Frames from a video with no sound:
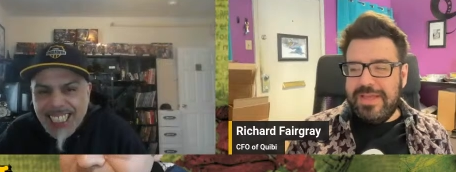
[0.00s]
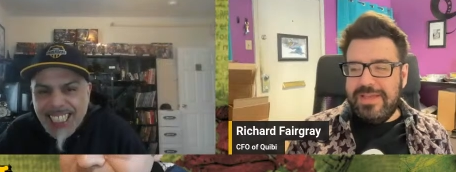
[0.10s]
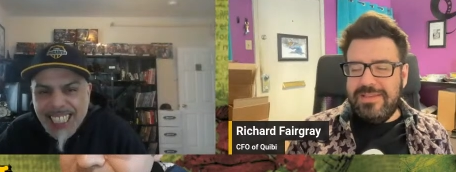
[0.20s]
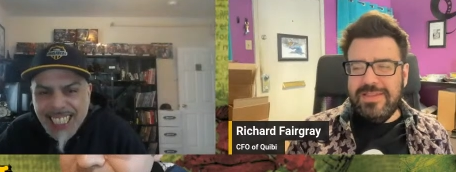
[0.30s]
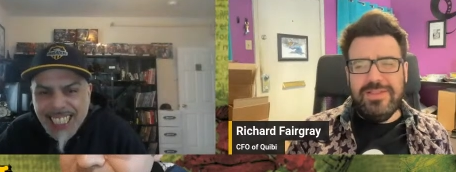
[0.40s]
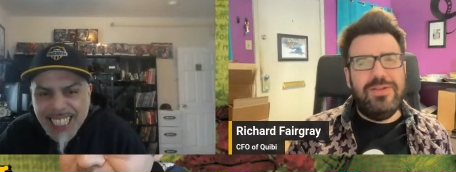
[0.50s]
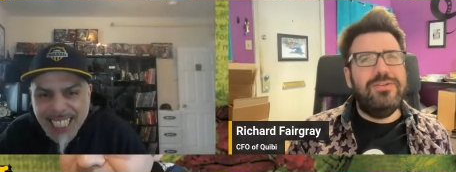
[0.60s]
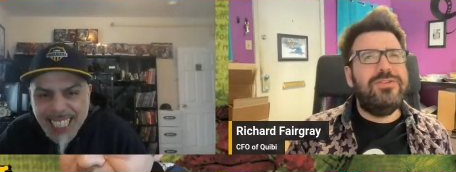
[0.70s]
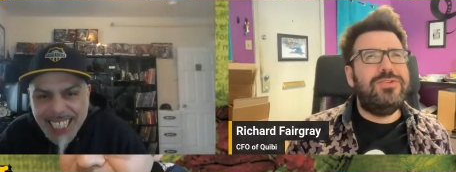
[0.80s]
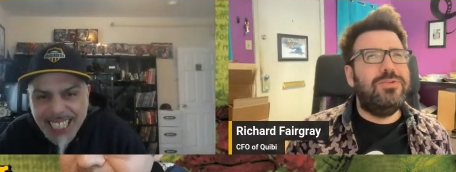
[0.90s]
Speaker 1: I guess the
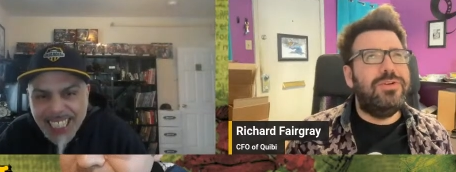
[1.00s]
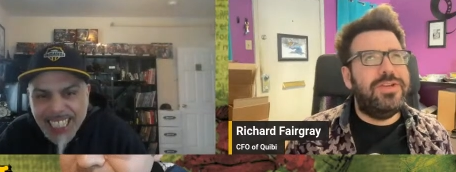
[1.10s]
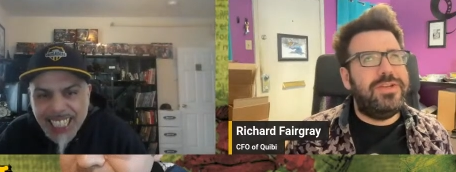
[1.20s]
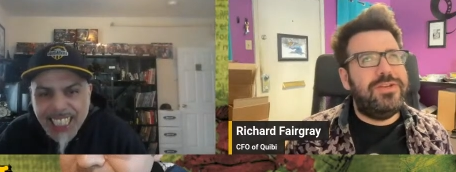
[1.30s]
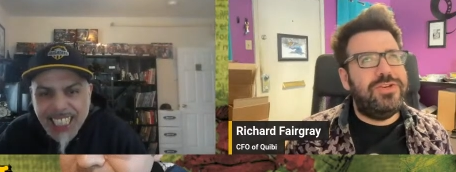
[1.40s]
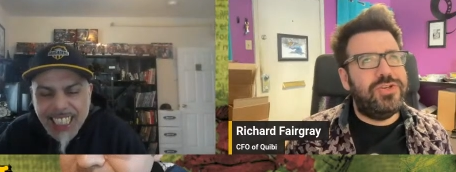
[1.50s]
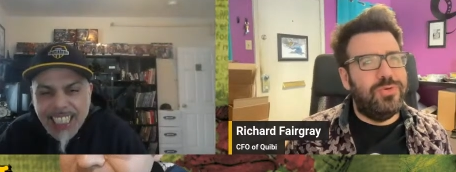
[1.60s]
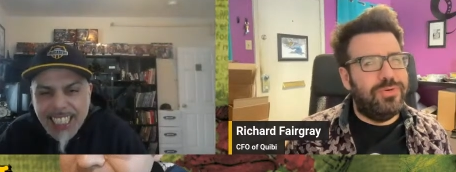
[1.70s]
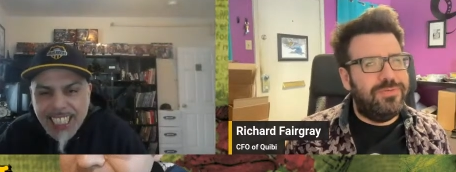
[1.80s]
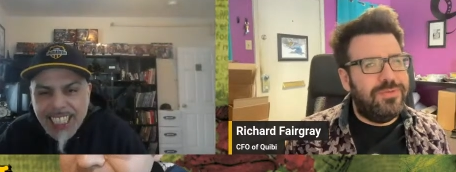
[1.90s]
long story
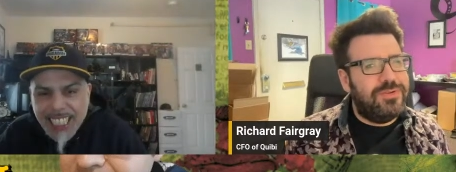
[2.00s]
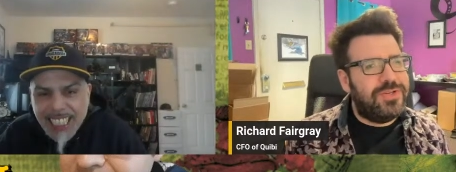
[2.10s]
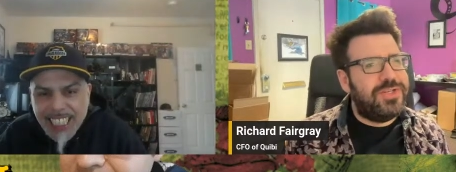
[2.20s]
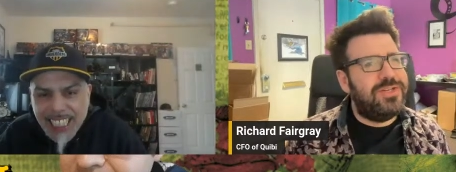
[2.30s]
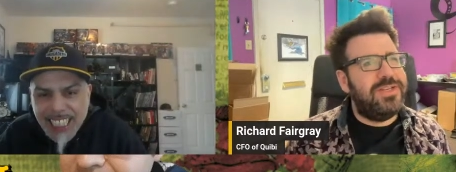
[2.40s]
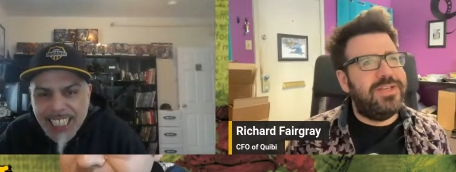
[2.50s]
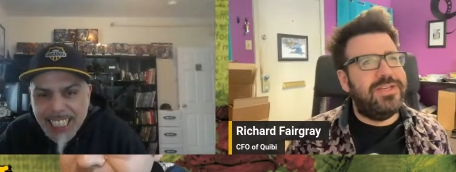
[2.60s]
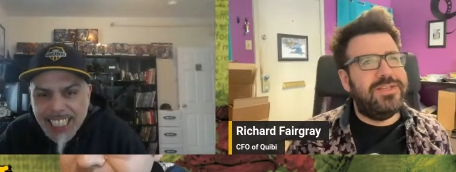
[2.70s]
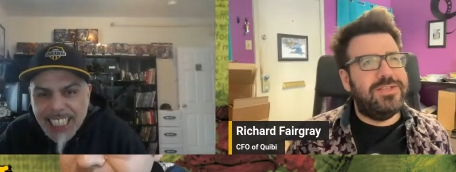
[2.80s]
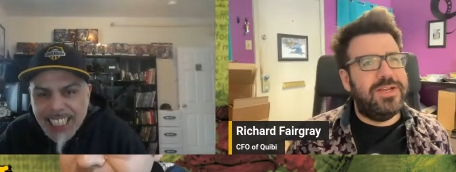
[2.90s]
short version
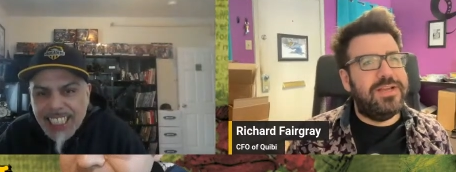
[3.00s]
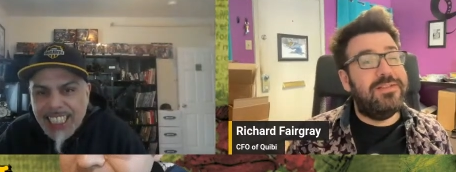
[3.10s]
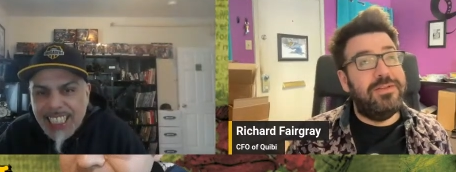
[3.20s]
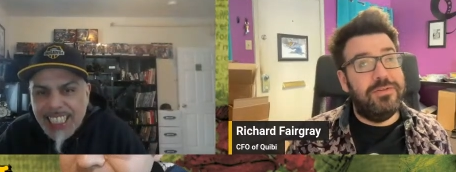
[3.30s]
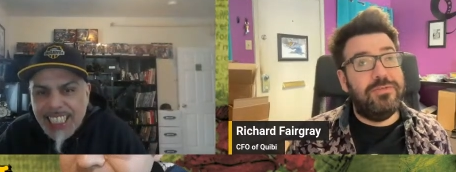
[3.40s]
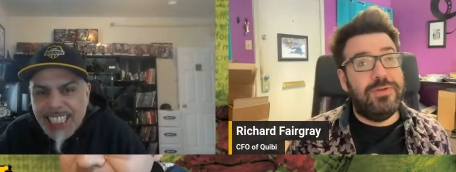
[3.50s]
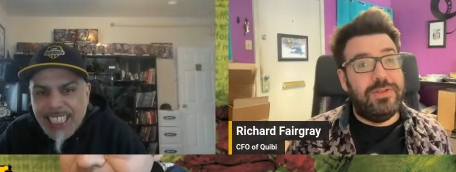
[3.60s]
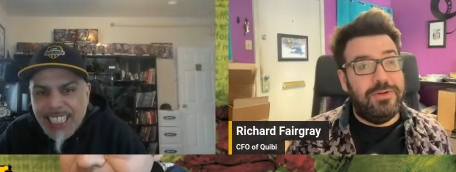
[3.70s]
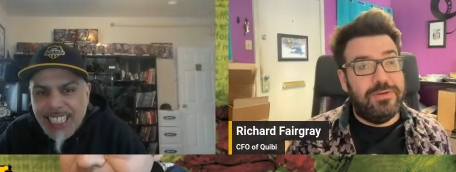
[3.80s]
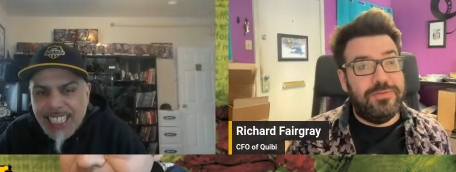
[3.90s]
is, I guess, long story
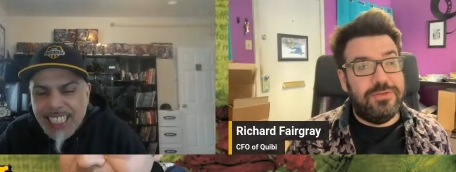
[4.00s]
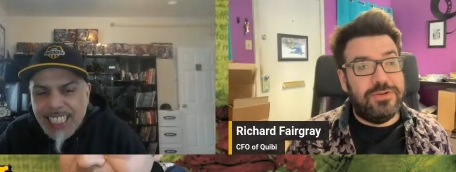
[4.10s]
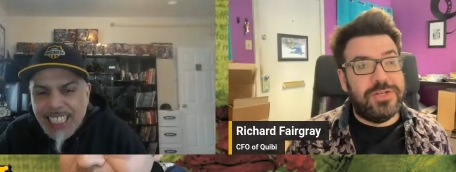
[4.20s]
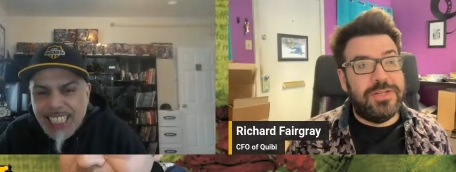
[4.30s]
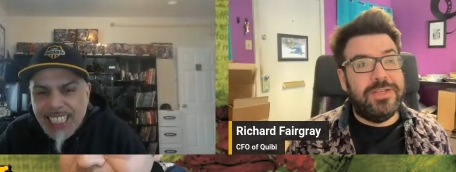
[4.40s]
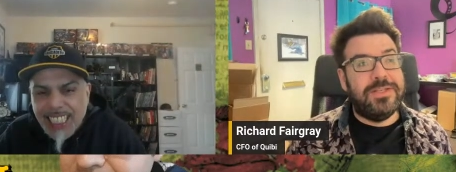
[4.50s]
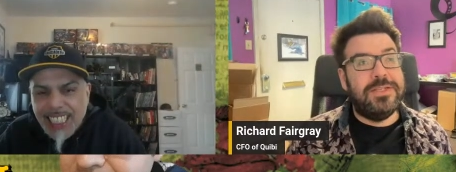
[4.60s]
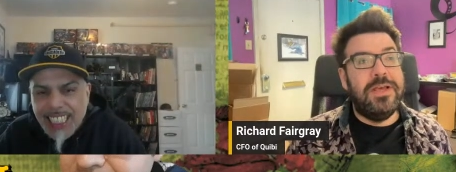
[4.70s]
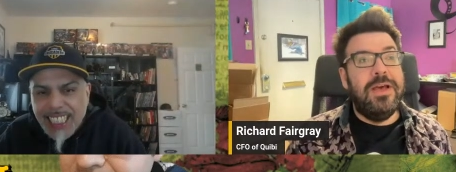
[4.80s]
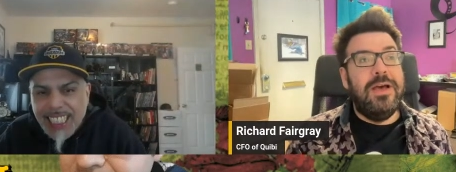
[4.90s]
longer version is,
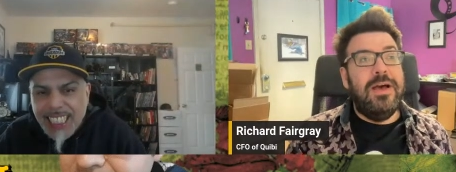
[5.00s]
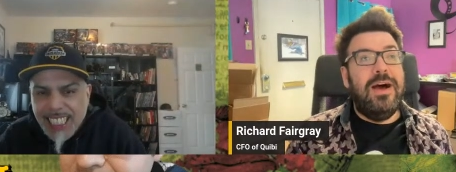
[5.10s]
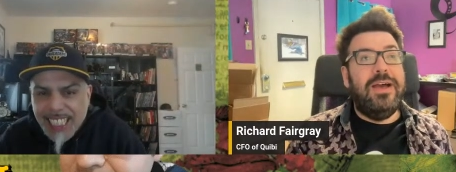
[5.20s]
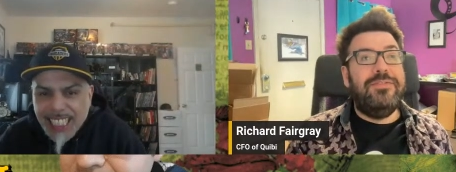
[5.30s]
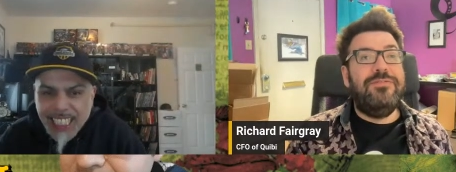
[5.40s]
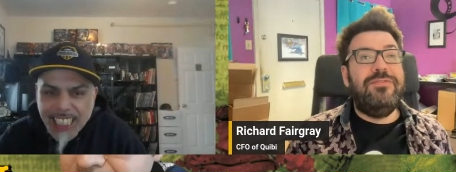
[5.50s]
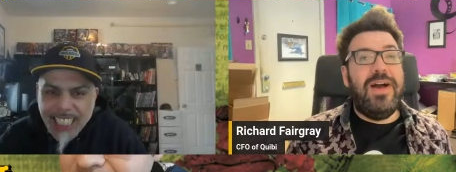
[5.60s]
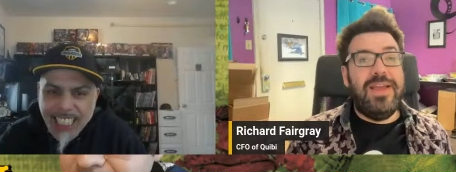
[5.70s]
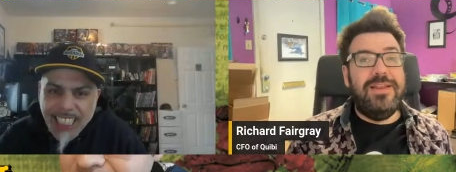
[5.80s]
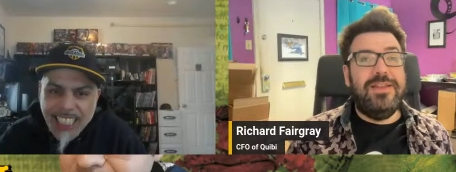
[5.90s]
I
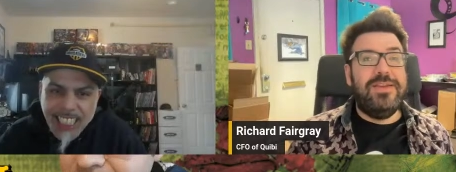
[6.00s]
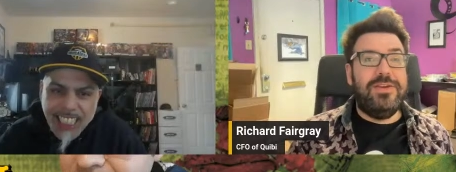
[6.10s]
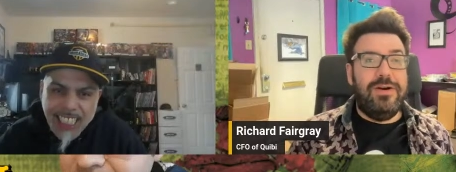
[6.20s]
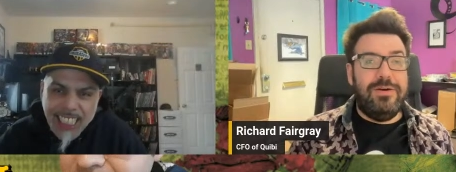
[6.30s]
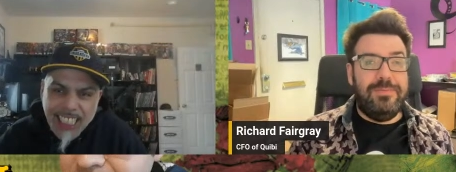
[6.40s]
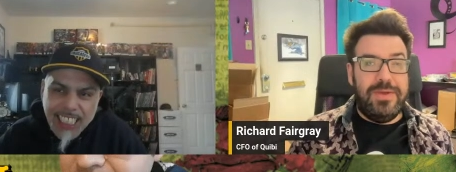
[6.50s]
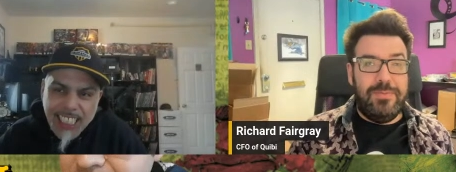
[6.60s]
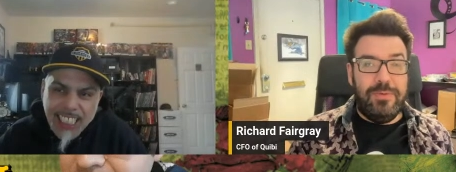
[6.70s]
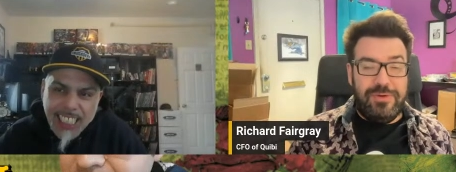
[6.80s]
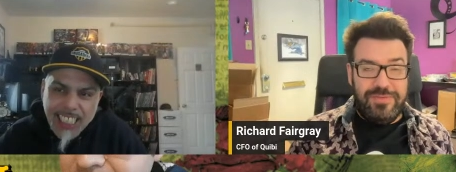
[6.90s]
finally got my
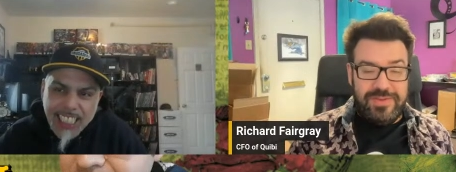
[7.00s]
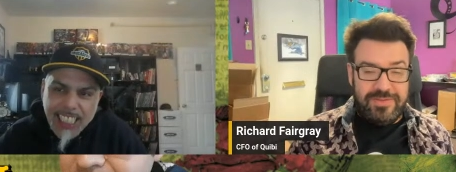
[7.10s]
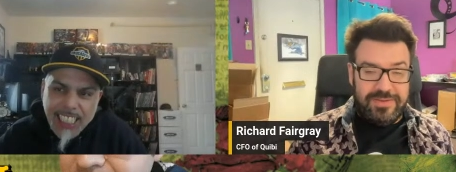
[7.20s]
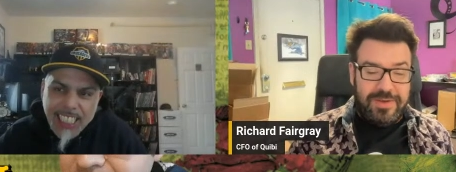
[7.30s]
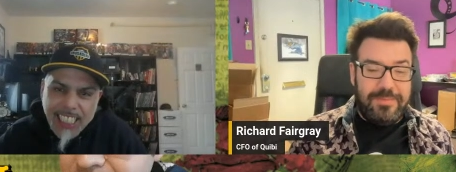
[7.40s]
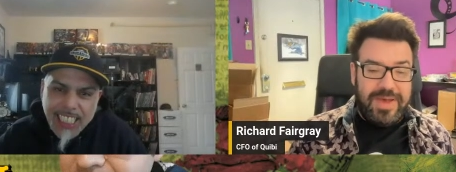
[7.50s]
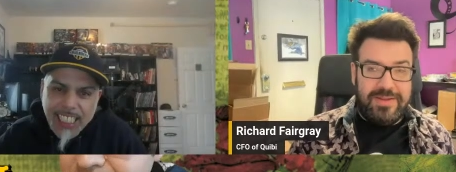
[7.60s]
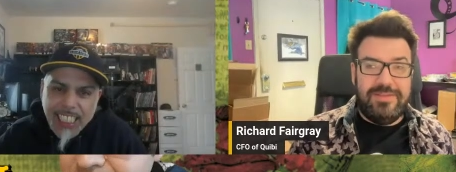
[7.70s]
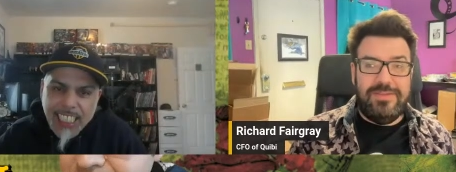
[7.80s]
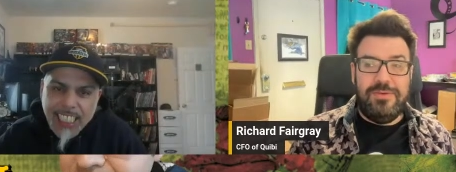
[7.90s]
work visa to come back
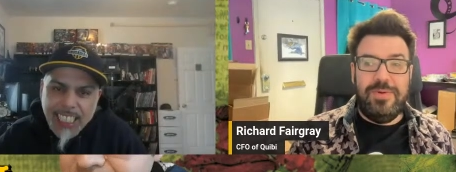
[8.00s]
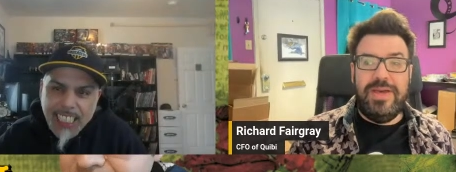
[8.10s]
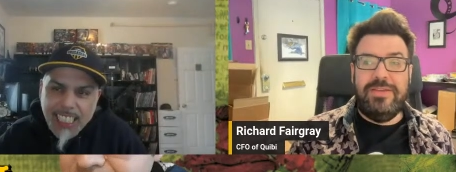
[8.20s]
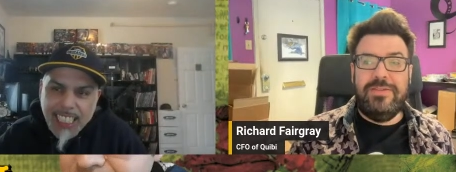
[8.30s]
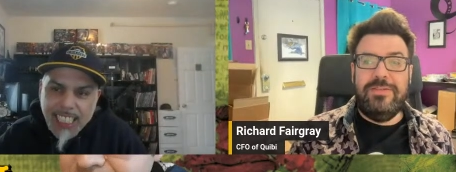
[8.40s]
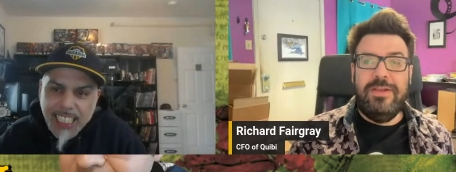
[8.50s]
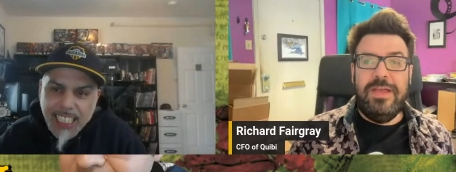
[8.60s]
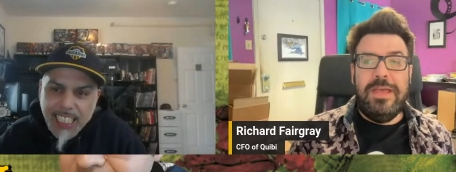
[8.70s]
to the U.S.